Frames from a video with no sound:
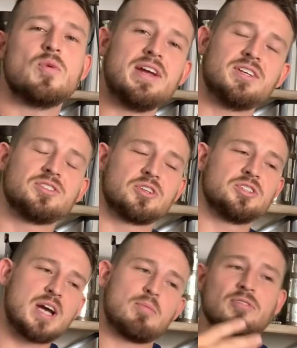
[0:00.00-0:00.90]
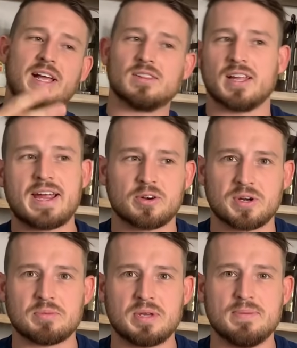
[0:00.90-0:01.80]
he does a good job of like
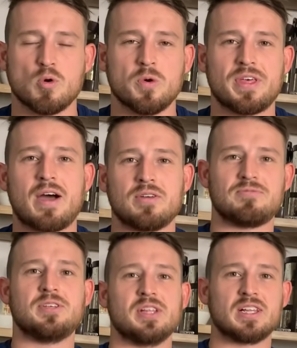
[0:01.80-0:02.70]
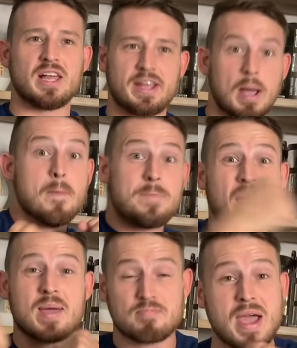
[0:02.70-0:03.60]
layering people without it feeling like
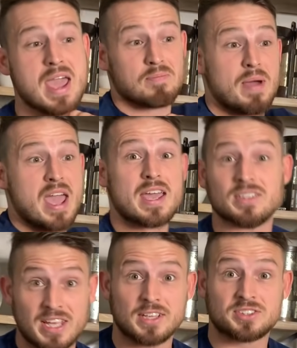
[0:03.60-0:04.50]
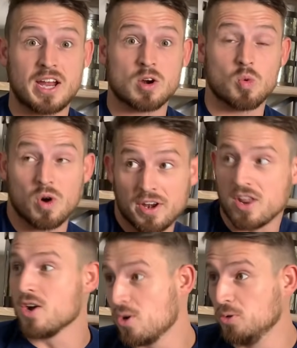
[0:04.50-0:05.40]
bang, bang, bang, takes care of one.
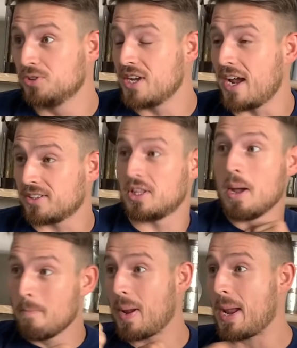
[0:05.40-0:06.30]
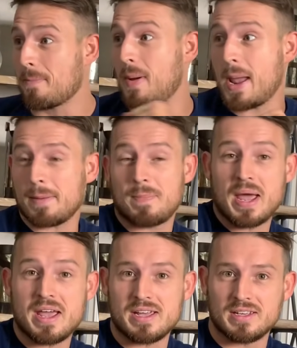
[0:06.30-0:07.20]
Who's next? Bang, bang,
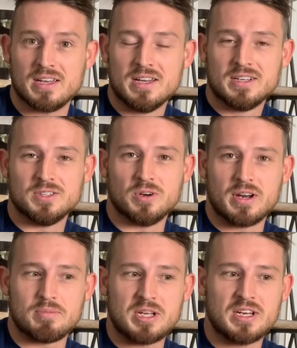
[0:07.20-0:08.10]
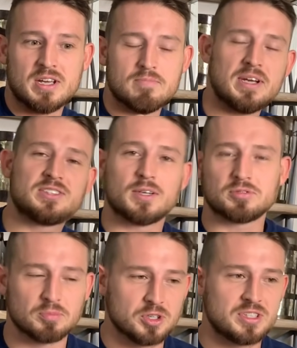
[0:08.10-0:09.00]
bang. You know what I mean? Mix up
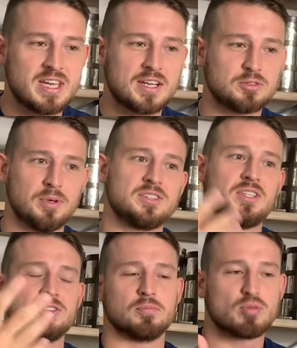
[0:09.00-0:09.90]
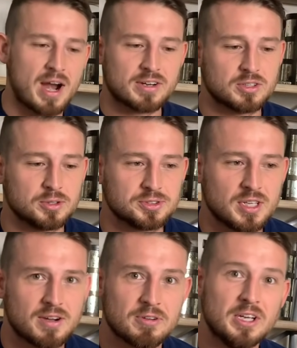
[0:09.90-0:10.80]
some good kicks, mix in some practical
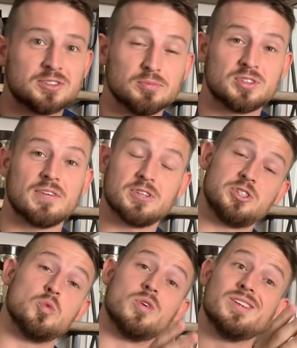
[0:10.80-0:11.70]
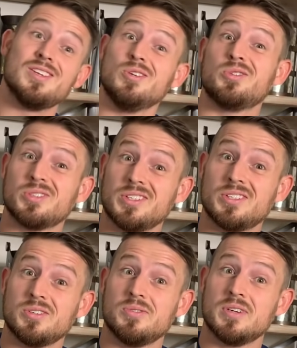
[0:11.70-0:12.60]
stuff, some stuff that you wouldn't usually
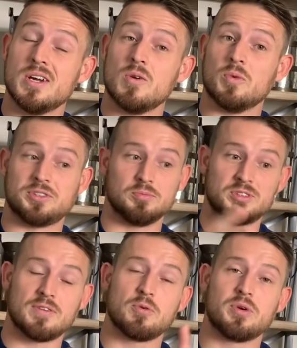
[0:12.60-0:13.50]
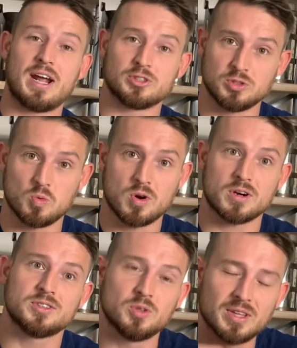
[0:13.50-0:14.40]
do, with some stuff that would actually
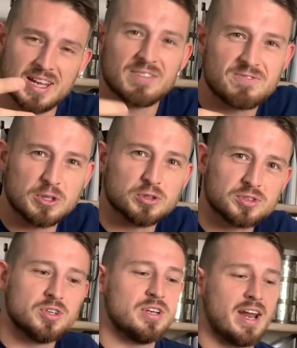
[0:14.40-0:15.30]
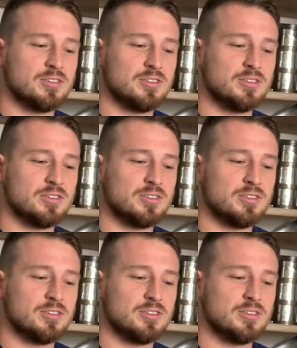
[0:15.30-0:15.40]
work, so it like feels good, it has